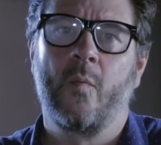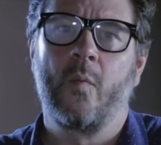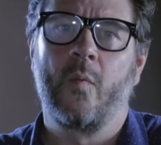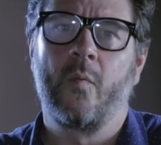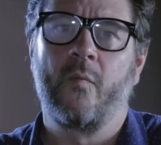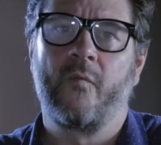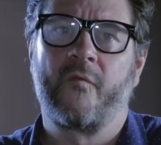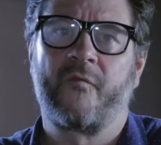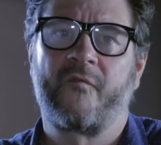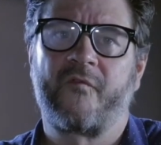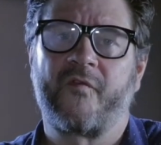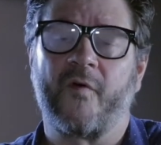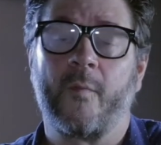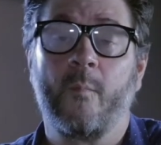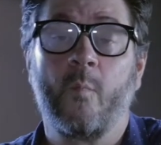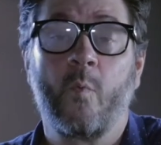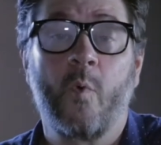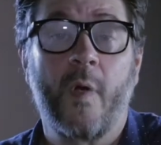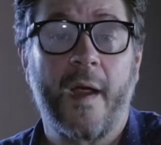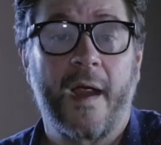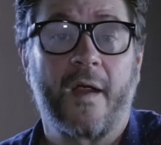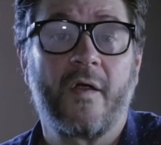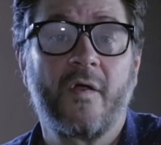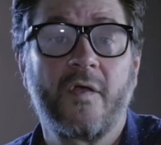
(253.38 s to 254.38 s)
from
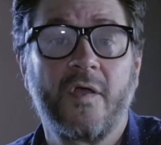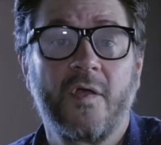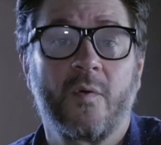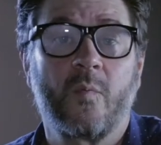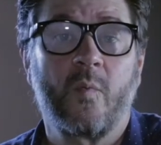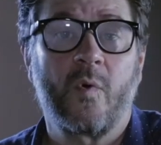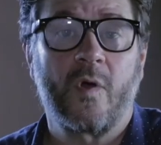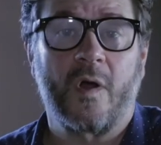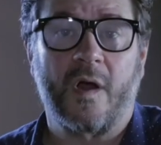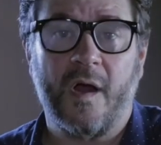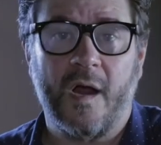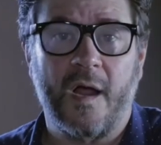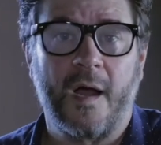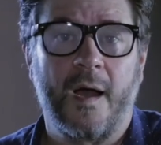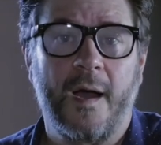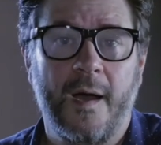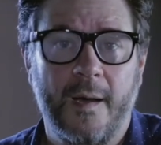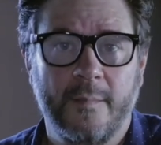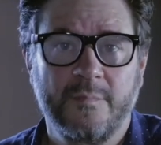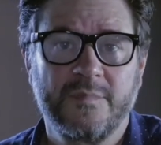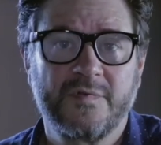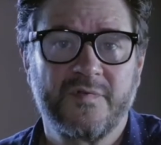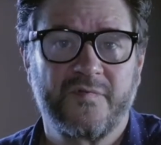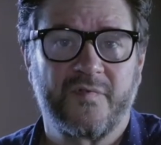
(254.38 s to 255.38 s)
where your work
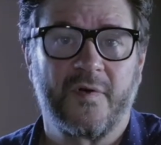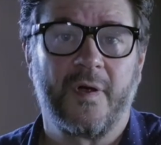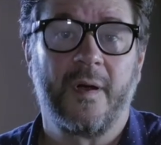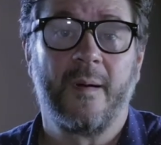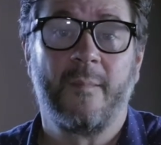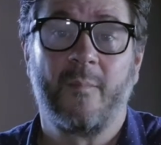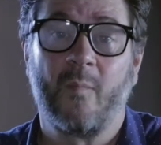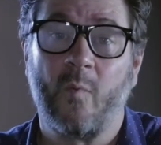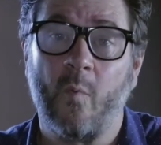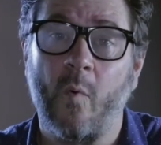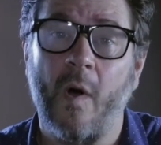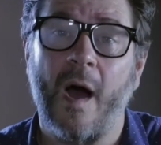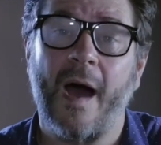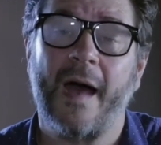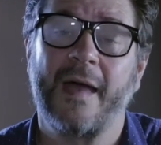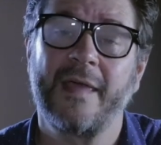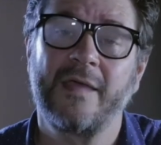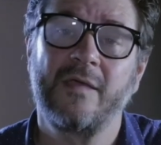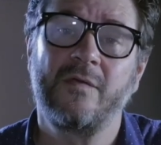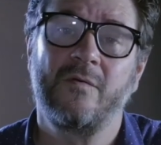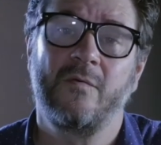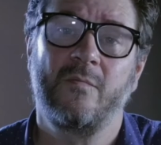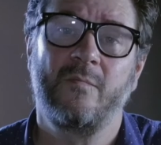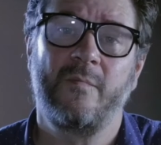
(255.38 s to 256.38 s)
comes from, why
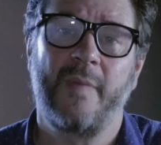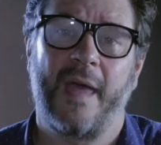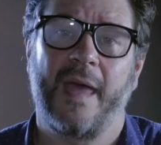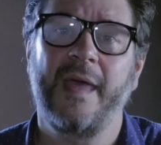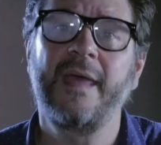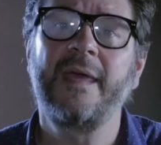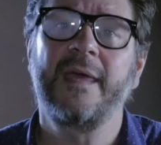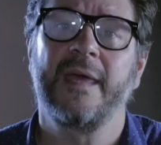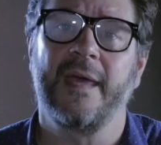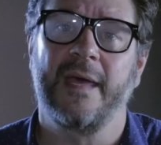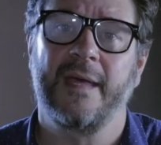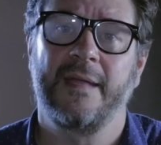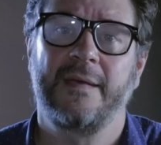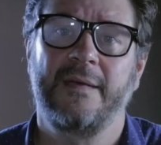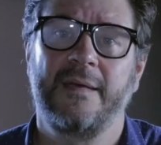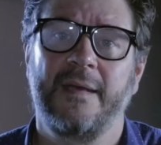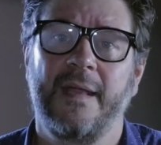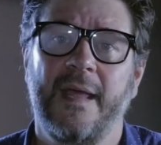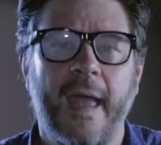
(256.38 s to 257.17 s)
you make it,